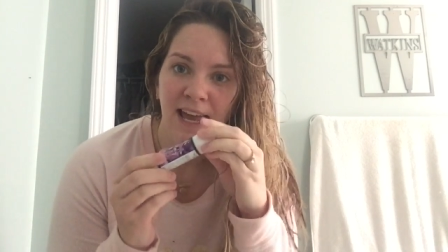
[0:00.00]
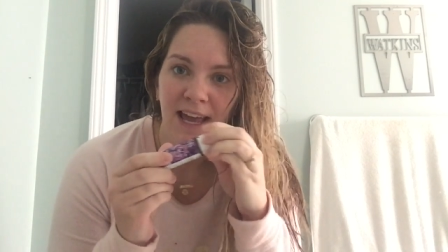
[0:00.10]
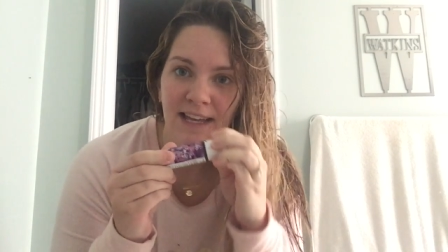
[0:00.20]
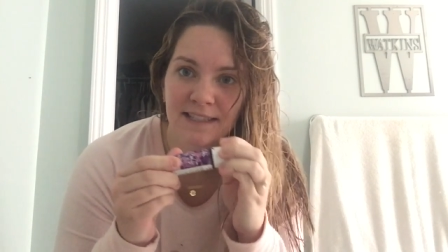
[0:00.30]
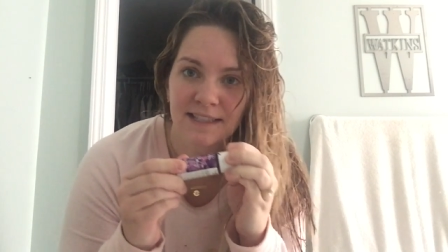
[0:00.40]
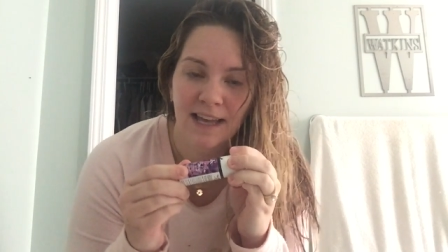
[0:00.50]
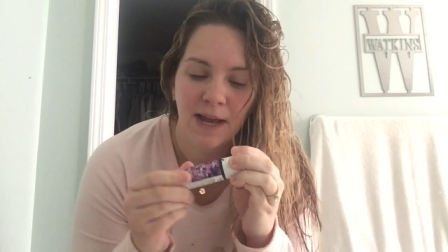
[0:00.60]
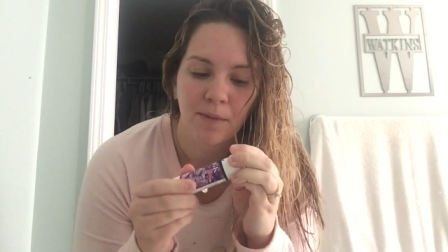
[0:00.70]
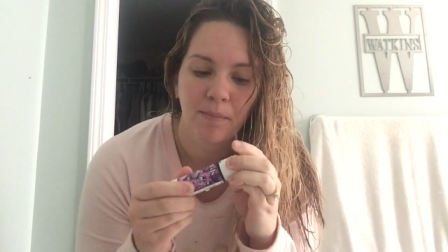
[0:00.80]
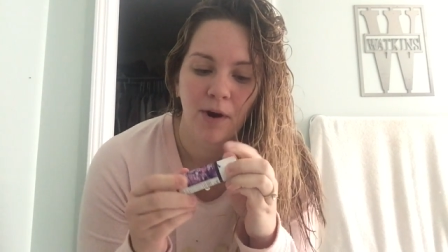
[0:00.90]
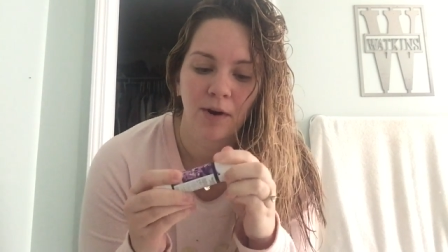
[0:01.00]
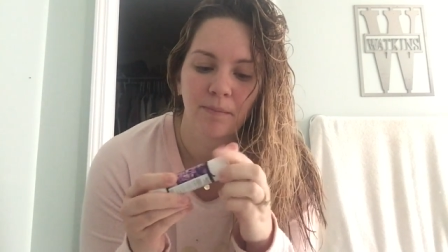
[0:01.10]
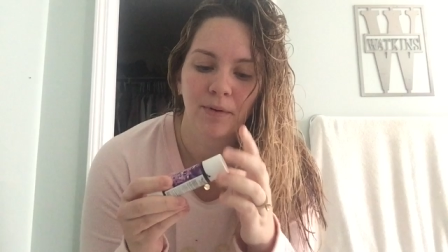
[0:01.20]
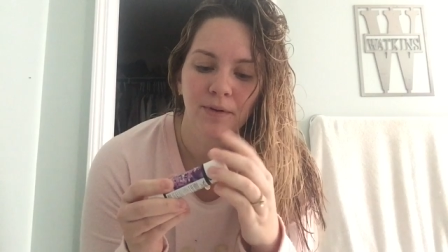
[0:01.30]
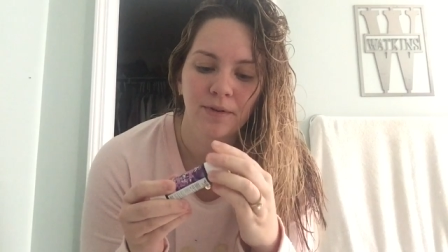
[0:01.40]
It's like
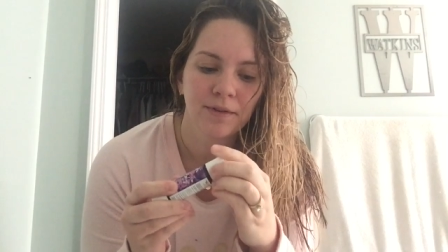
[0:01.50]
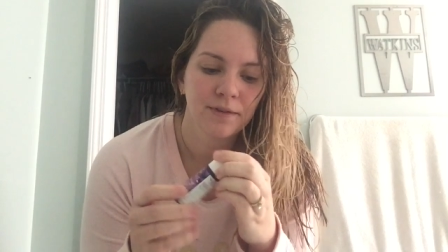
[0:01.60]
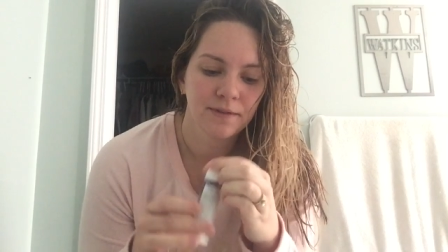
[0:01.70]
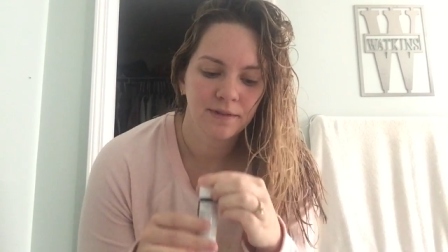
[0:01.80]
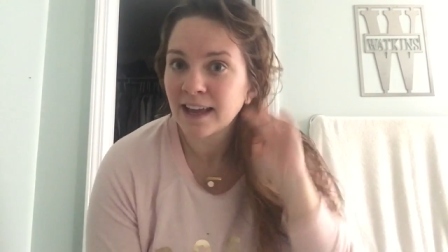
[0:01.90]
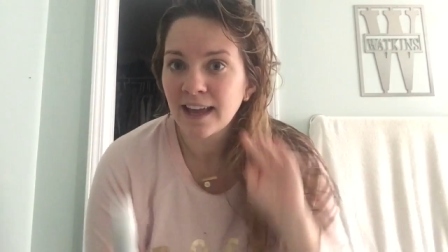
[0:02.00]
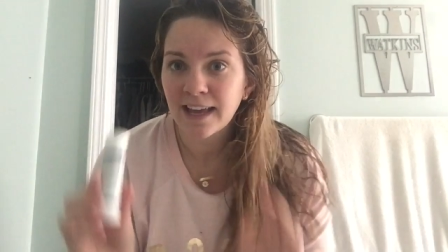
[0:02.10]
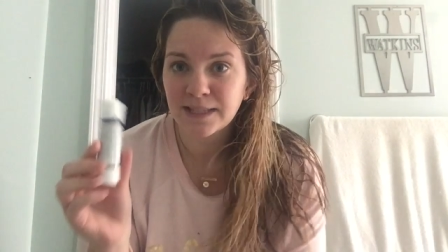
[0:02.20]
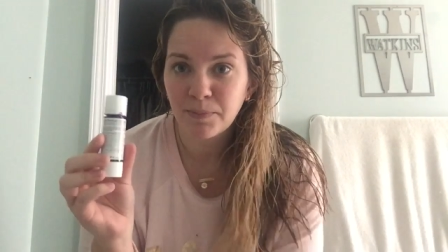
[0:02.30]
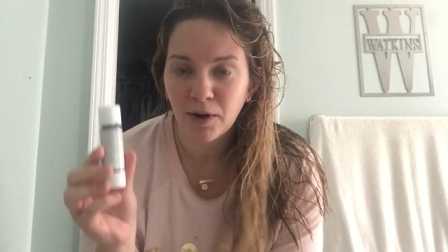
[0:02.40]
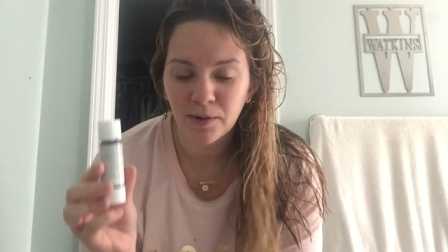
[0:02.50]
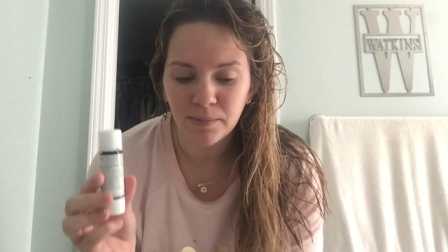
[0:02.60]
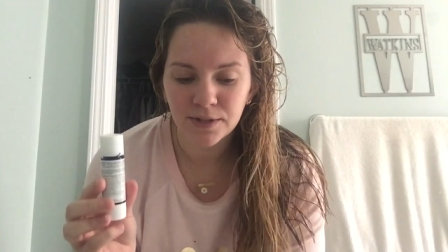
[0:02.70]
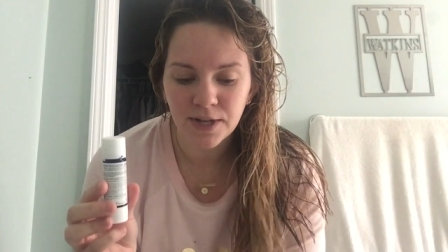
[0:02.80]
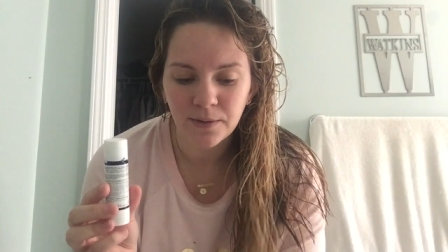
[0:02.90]
purple, it's
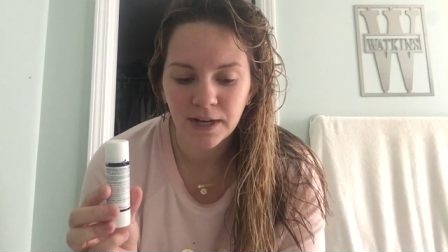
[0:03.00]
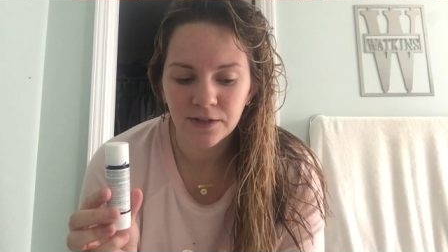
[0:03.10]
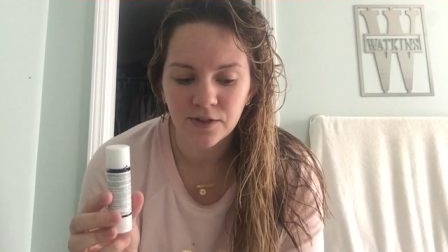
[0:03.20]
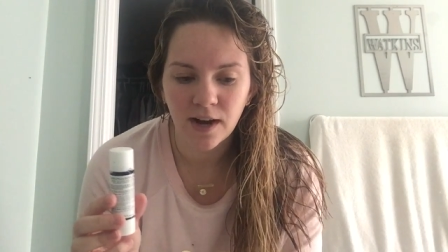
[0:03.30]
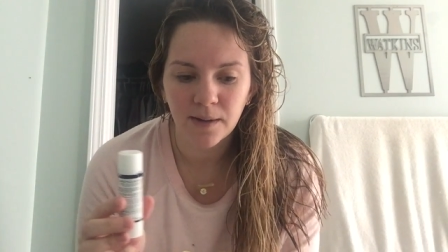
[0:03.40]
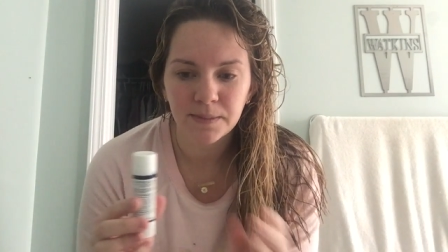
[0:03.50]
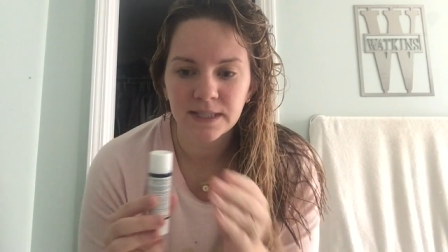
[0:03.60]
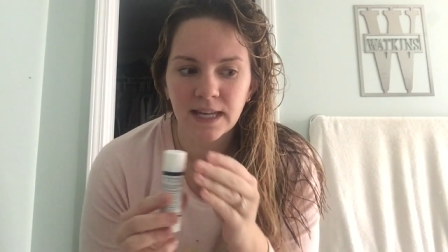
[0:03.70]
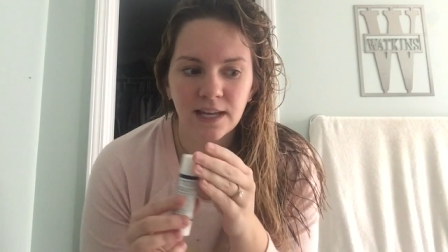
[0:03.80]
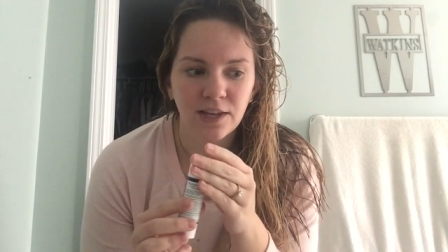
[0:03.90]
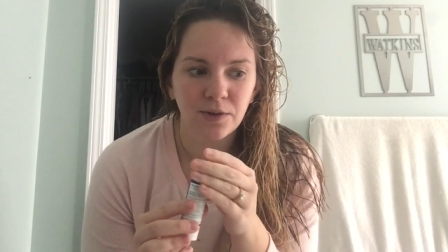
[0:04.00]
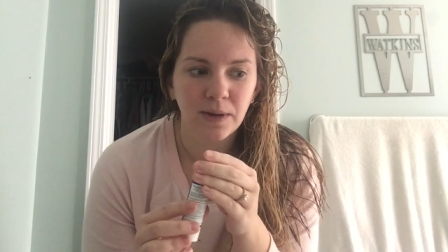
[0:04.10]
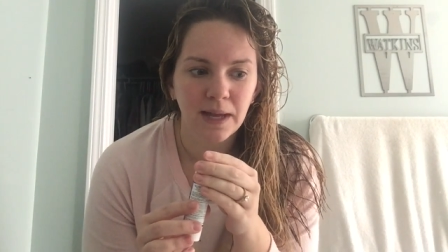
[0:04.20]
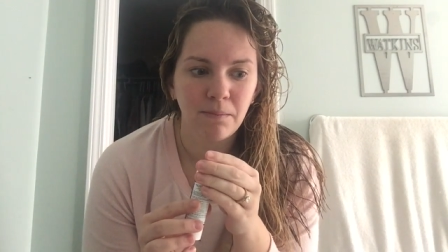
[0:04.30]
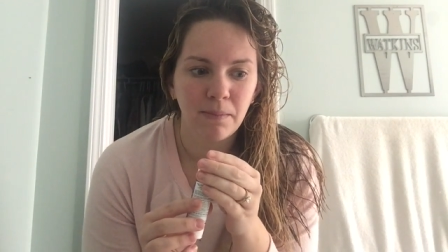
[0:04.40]
purple toning drops that you
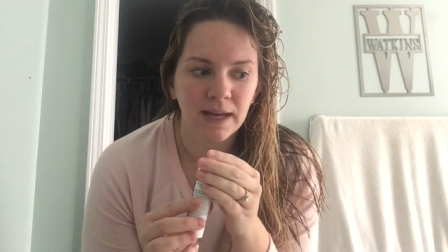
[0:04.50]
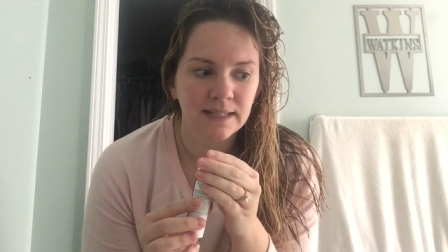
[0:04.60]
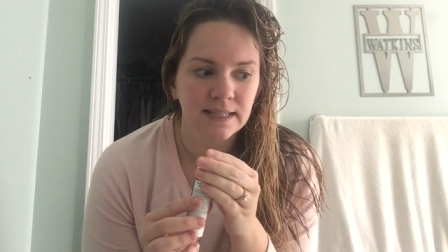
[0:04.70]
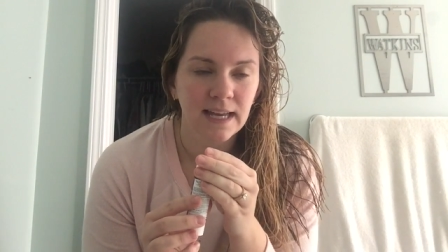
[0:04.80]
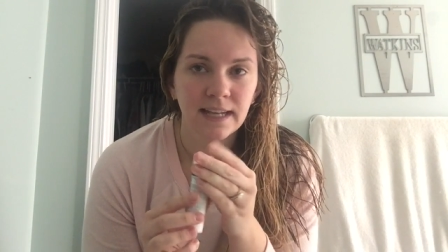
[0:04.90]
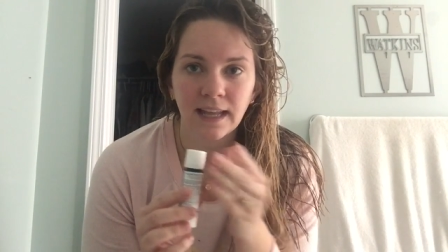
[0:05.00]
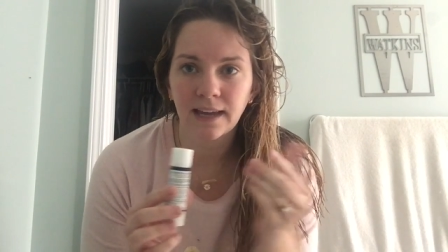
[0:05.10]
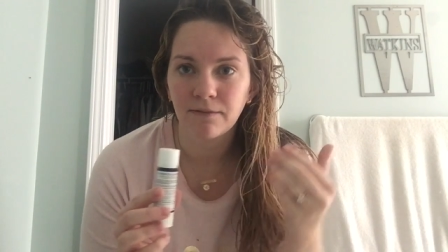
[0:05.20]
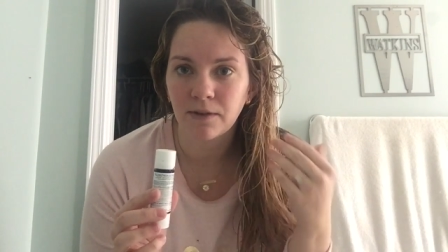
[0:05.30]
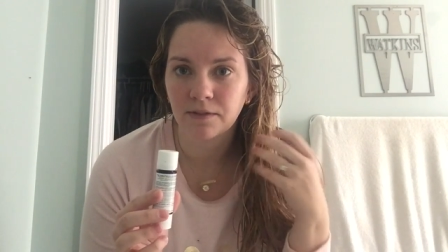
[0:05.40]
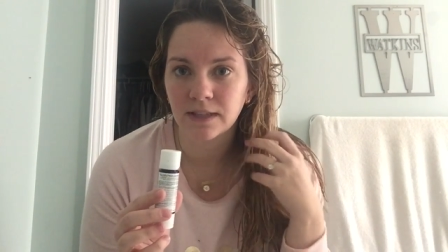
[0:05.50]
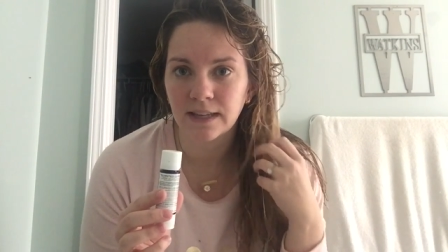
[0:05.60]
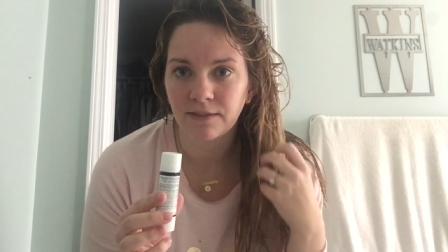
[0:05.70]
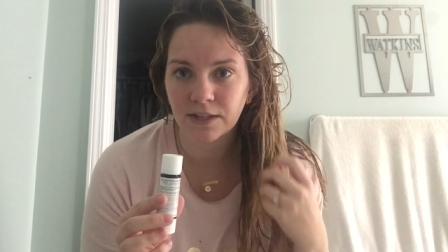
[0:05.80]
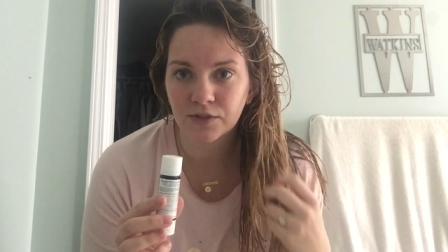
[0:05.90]
can mix in, like if you have a
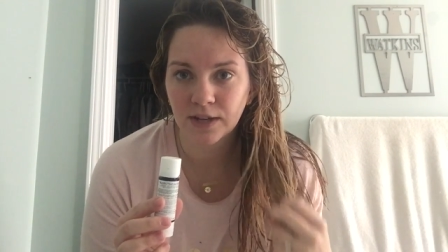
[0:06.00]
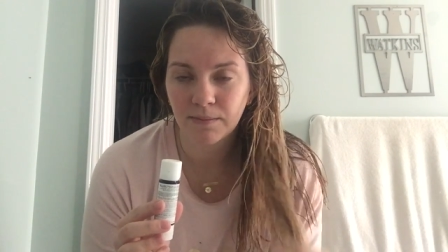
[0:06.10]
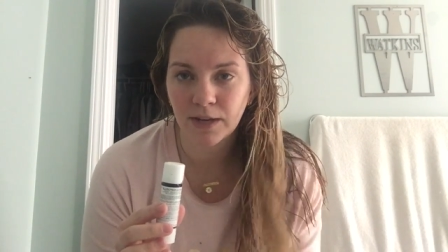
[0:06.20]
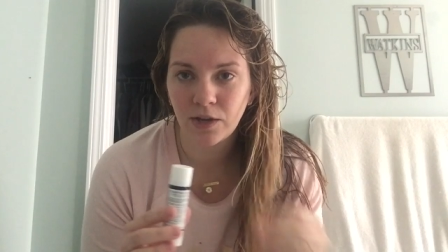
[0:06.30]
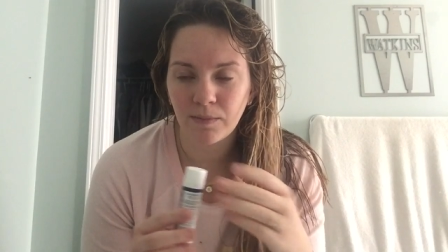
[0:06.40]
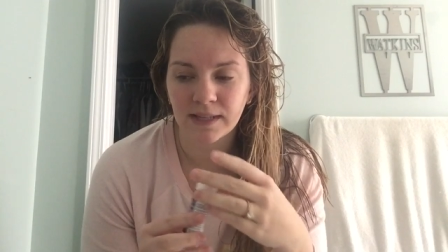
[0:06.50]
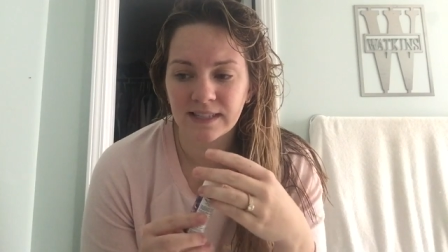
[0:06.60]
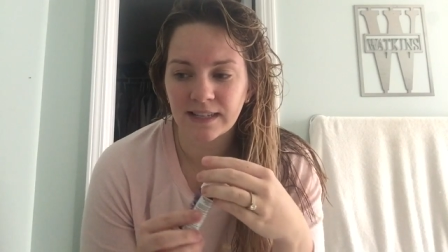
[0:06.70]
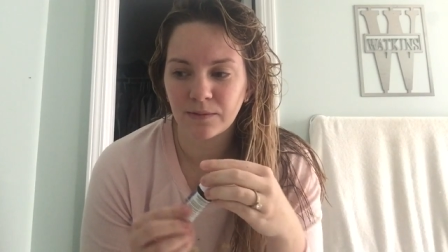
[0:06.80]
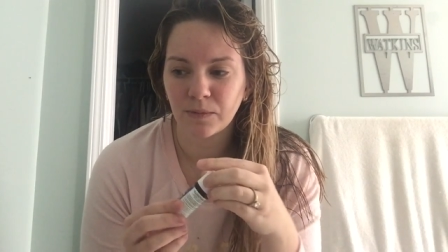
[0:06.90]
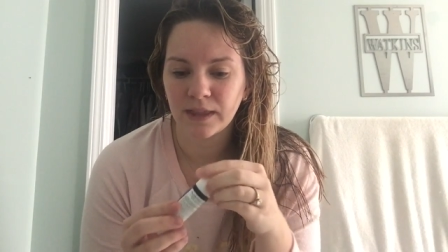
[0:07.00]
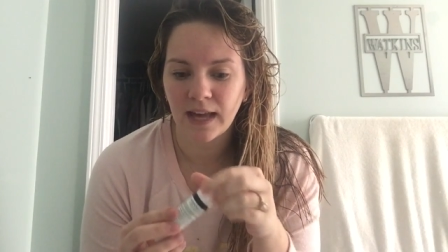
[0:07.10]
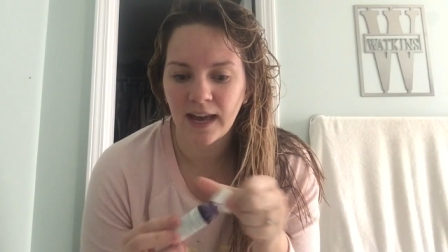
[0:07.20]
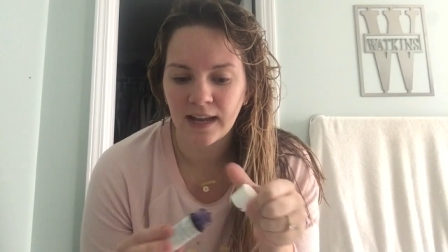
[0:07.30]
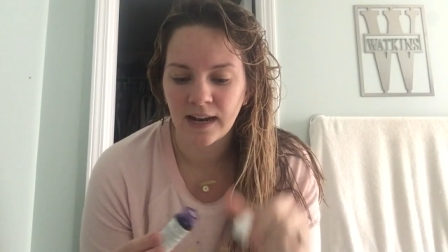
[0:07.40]
leave-in treatment, you mix it in with
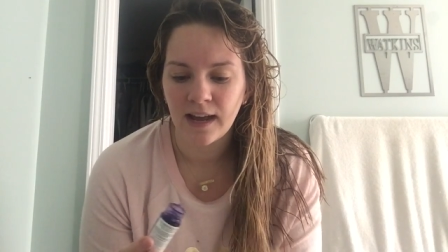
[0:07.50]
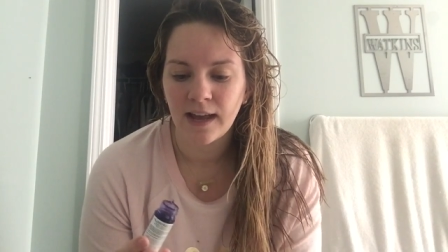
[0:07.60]
that.